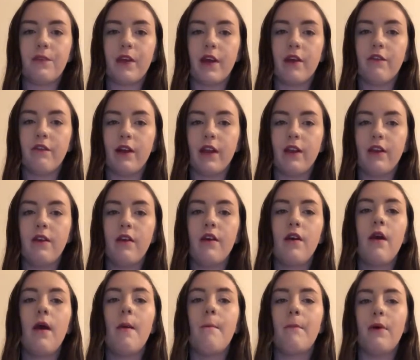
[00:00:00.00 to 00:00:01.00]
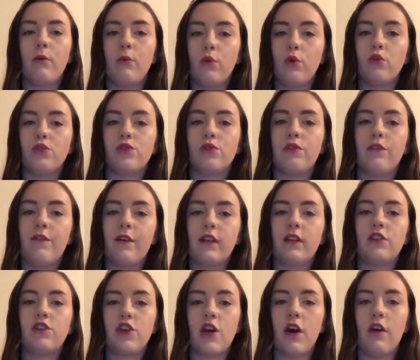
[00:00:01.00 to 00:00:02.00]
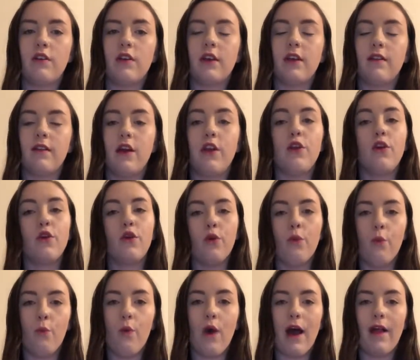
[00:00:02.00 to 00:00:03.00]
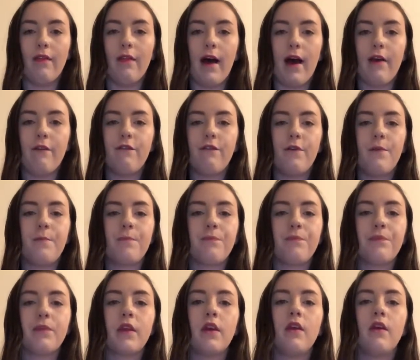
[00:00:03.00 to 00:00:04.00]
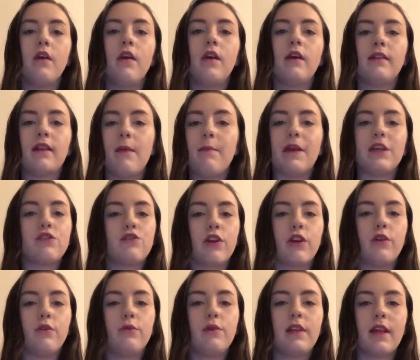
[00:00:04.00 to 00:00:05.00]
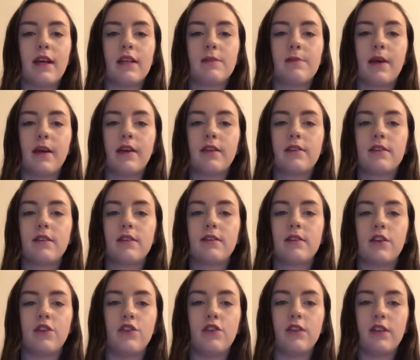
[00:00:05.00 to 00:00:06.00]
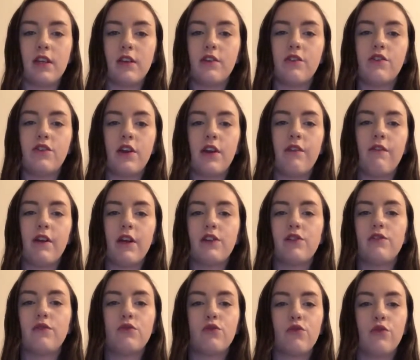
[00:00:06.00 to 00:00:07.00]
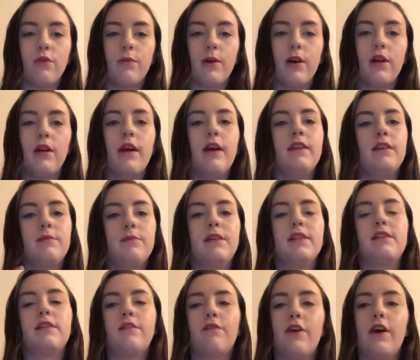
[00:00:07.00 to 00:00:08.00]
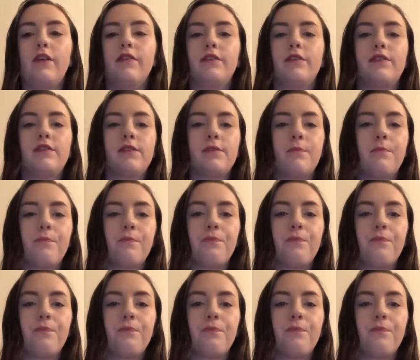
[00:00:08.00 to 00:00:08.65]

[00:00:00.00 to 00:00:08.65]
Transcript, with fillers: they are in, but will also affect the child in their new white life. They may struggle with aspects such as intergenerational trauma and domestic violence.